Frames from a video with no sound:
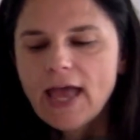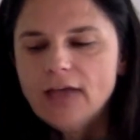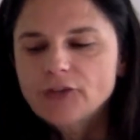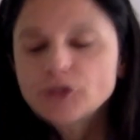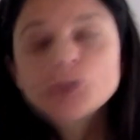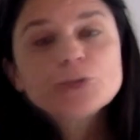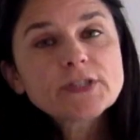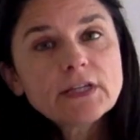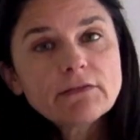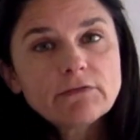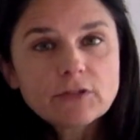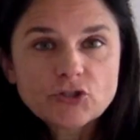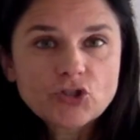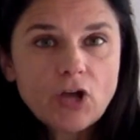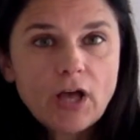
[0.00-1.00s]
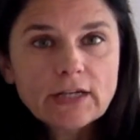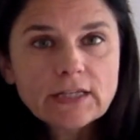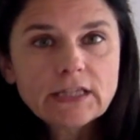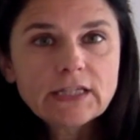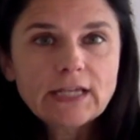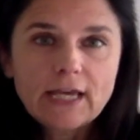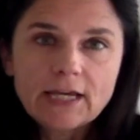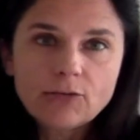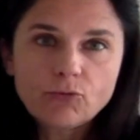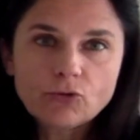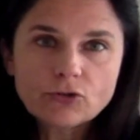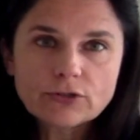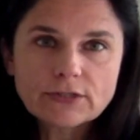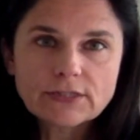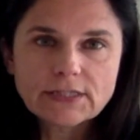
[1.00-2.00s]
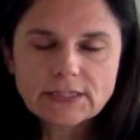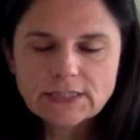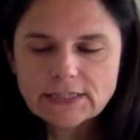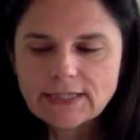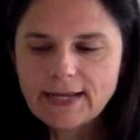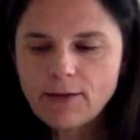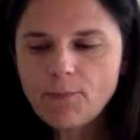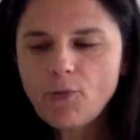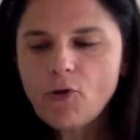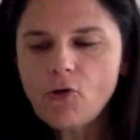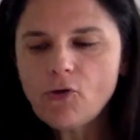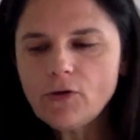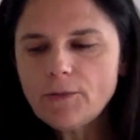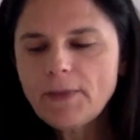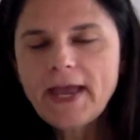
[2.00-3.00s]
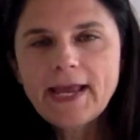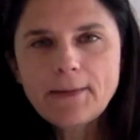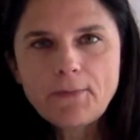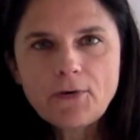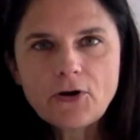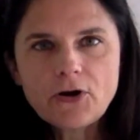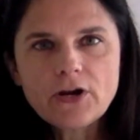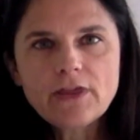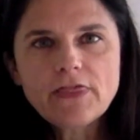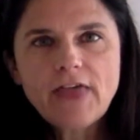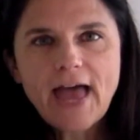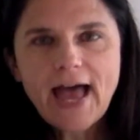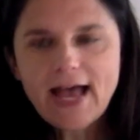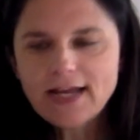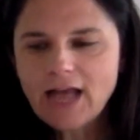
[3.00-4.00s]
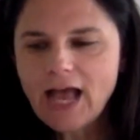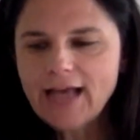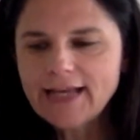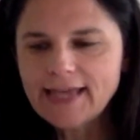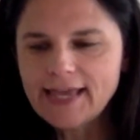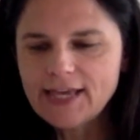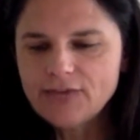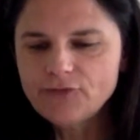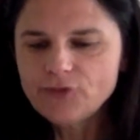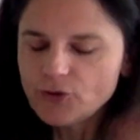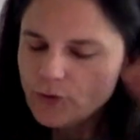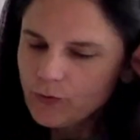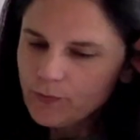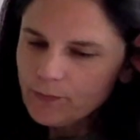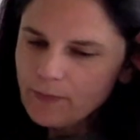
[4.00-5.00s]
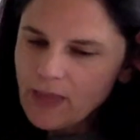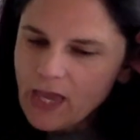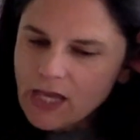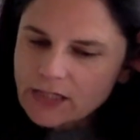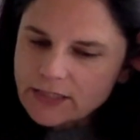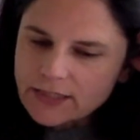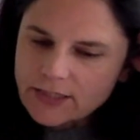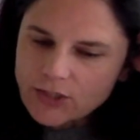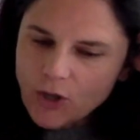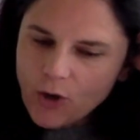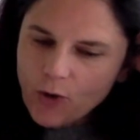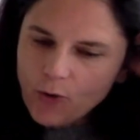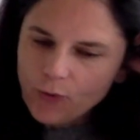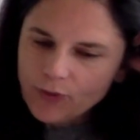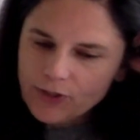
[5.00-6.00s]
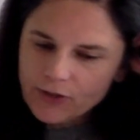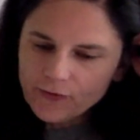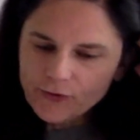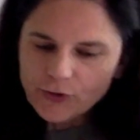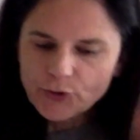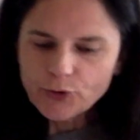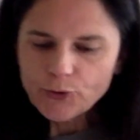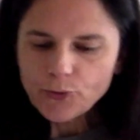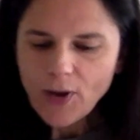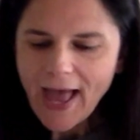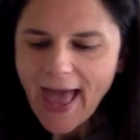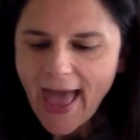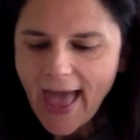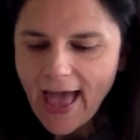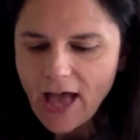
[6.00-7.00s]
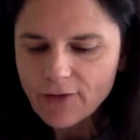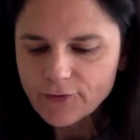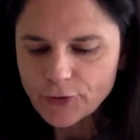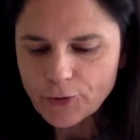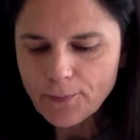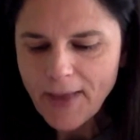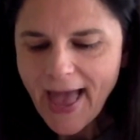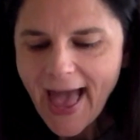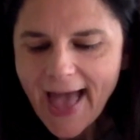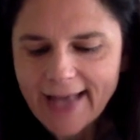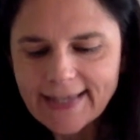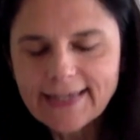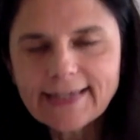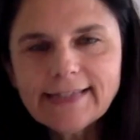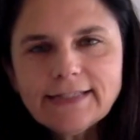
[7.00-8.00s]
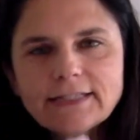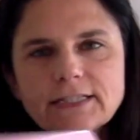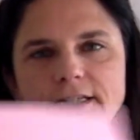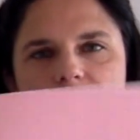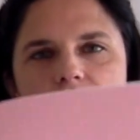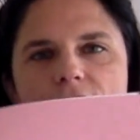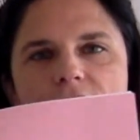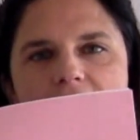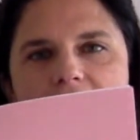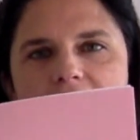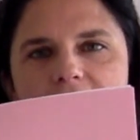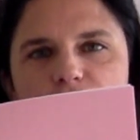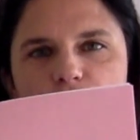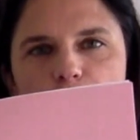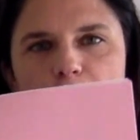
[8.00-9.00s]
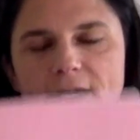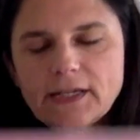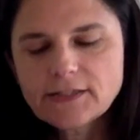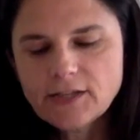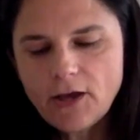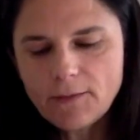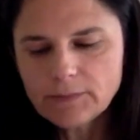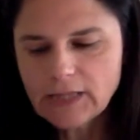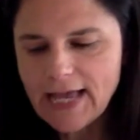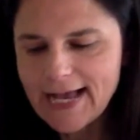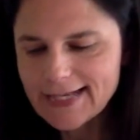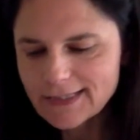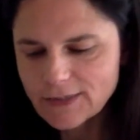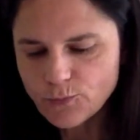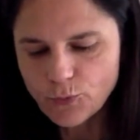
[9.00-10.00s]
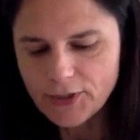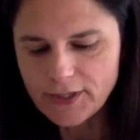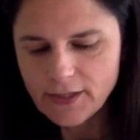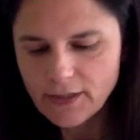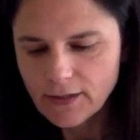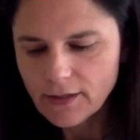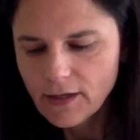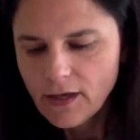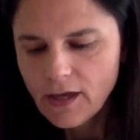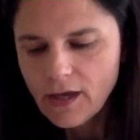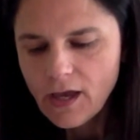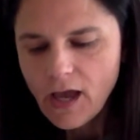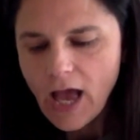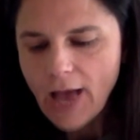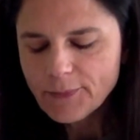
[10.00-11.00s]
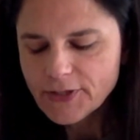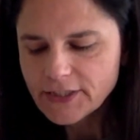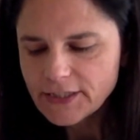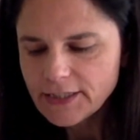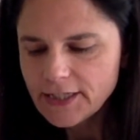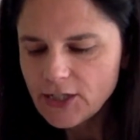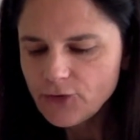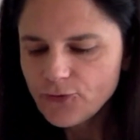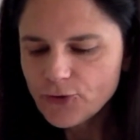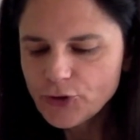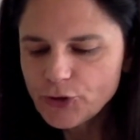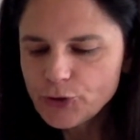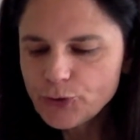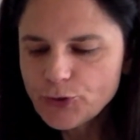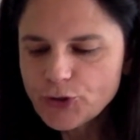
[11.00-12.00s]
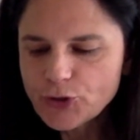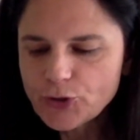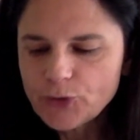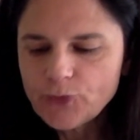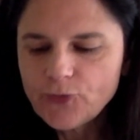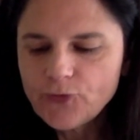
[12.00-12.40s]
using the Jonathan Edwards sample paper that I gave you. So if you have your packet that you picked up last week, I'm going to need for you to